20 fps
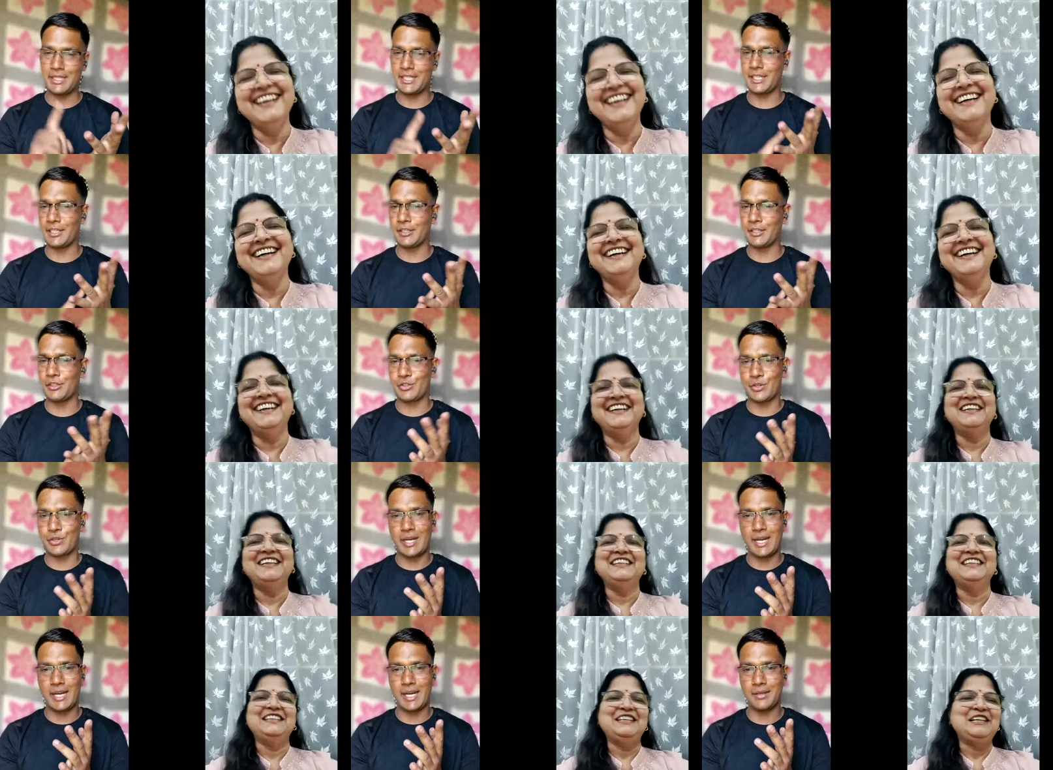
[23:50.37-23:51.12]
Speaker 1: particular
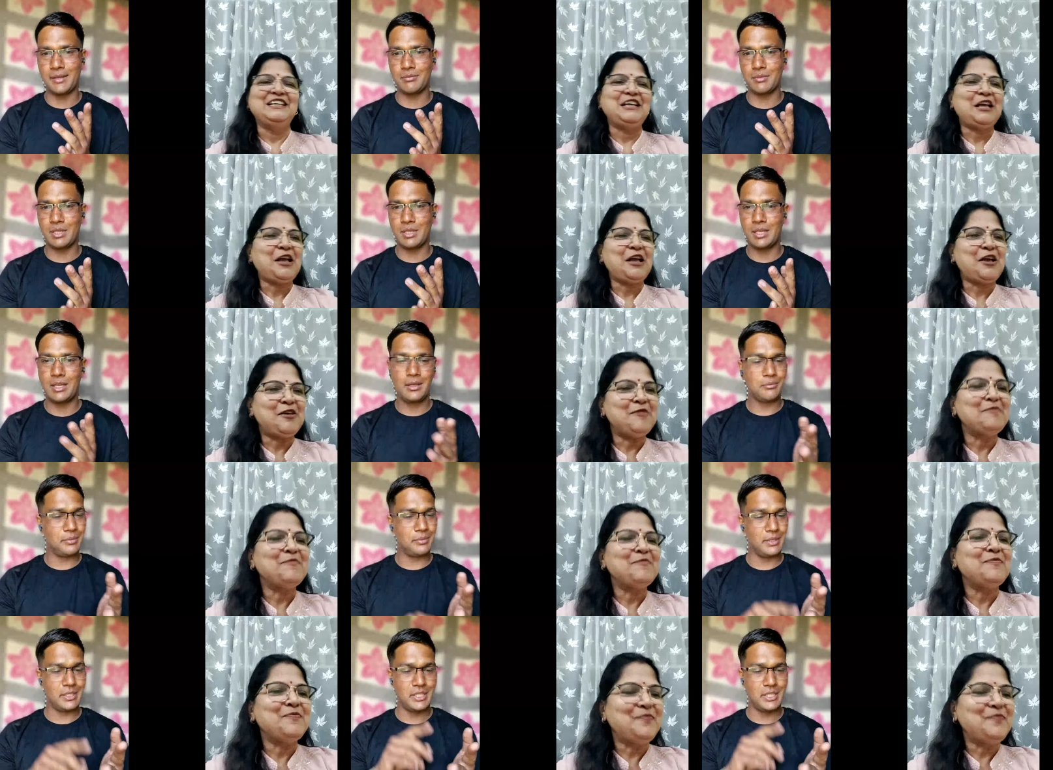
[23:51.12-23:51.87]
time
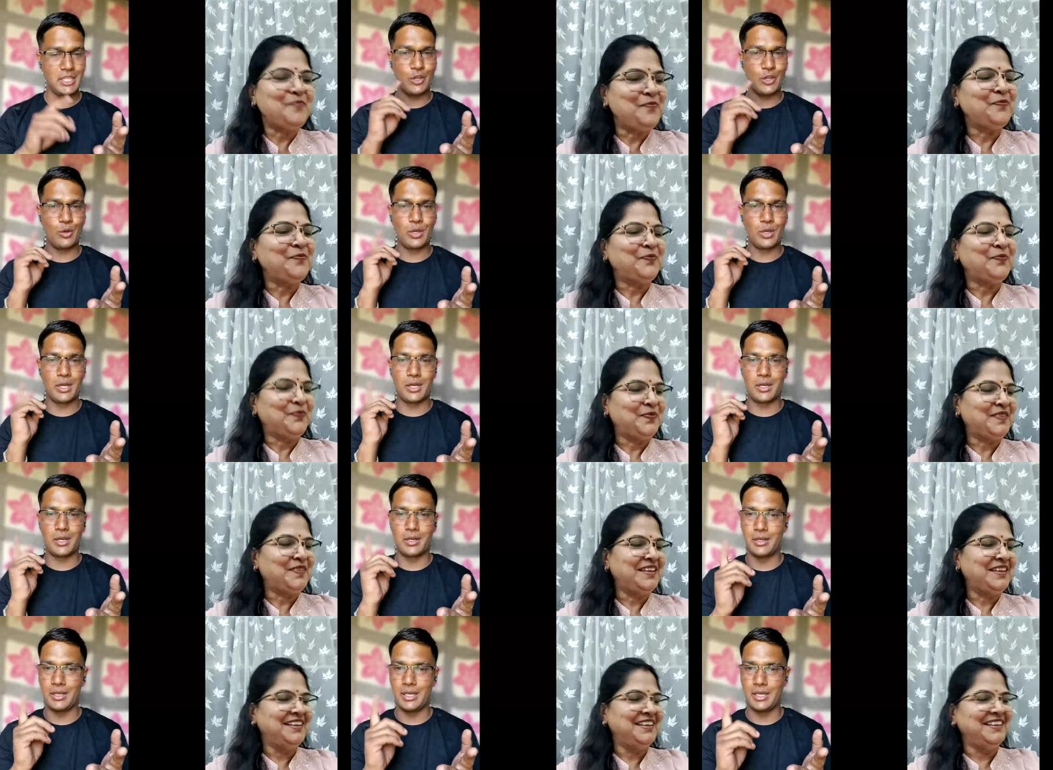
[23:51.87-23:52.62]

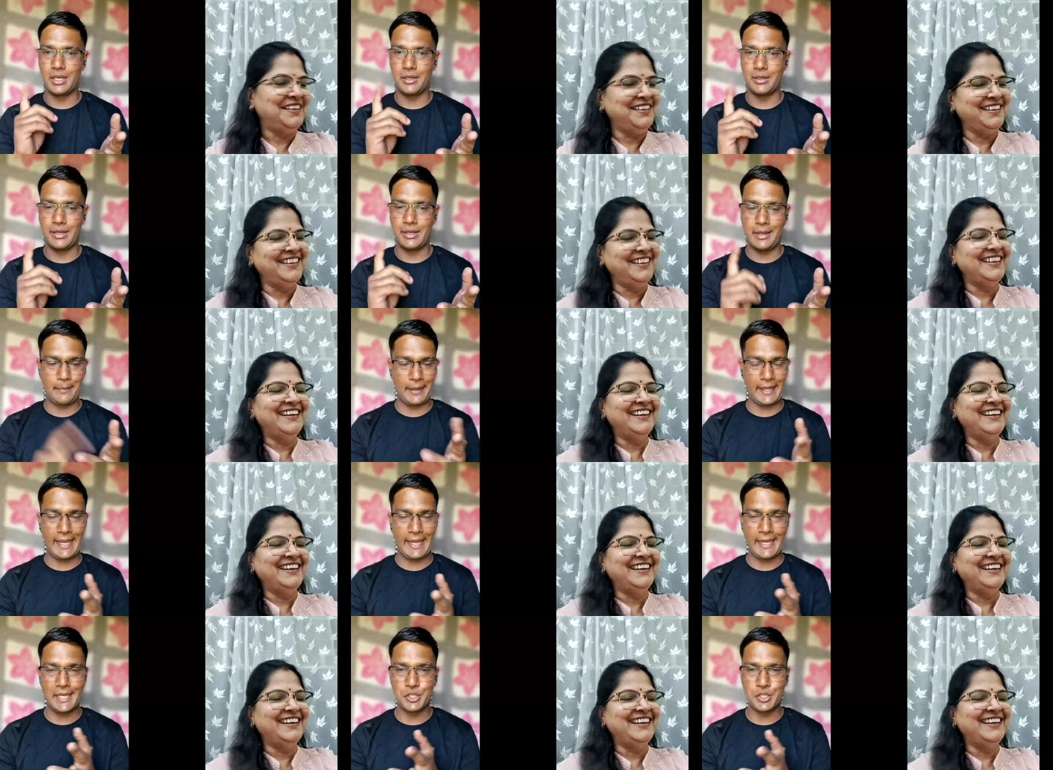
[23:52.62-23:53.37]
particular uh,
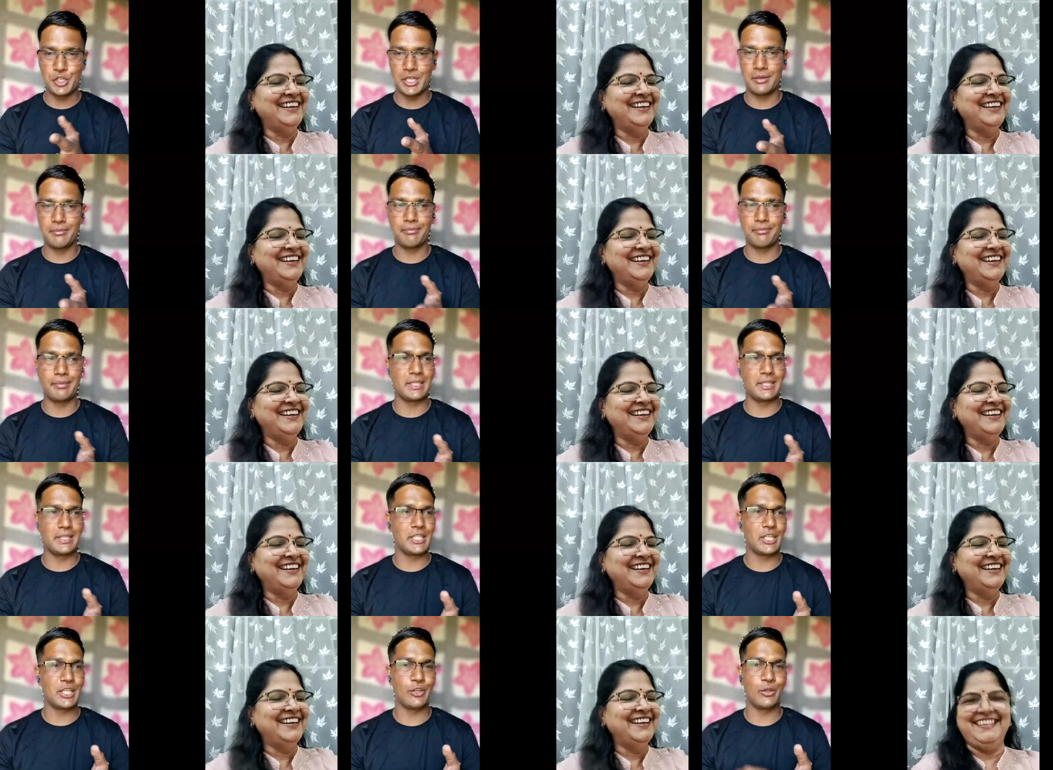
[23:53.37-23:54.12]
application,
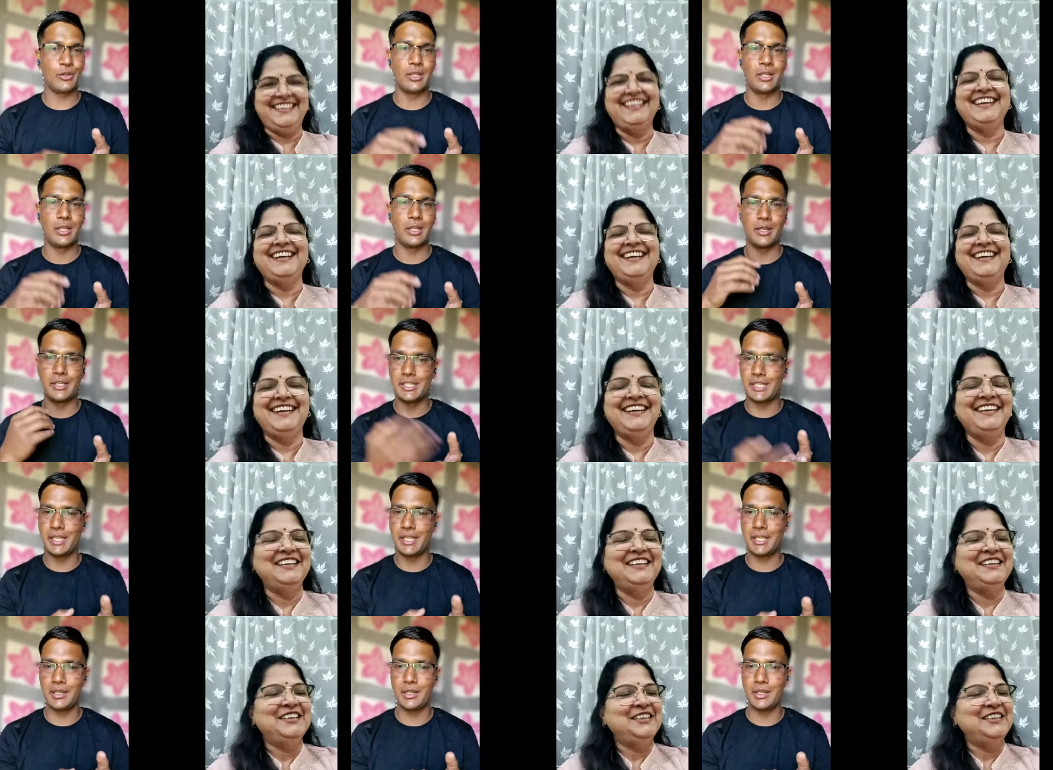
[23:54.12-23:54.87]
particular
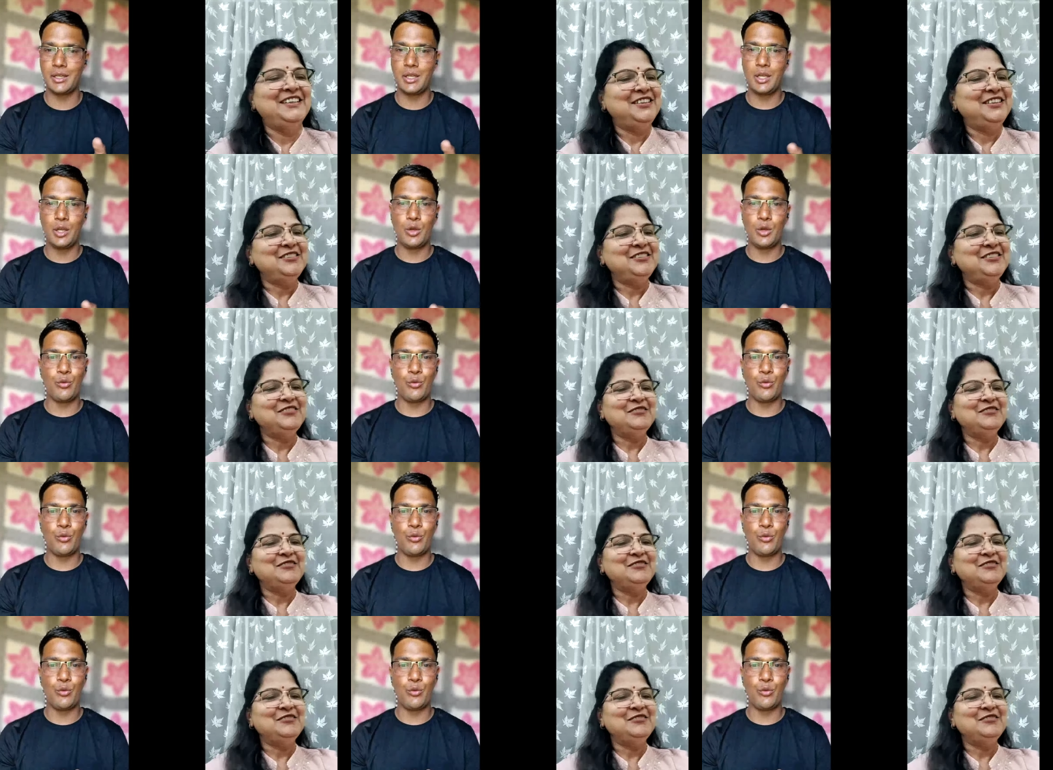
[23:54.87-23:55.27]
day,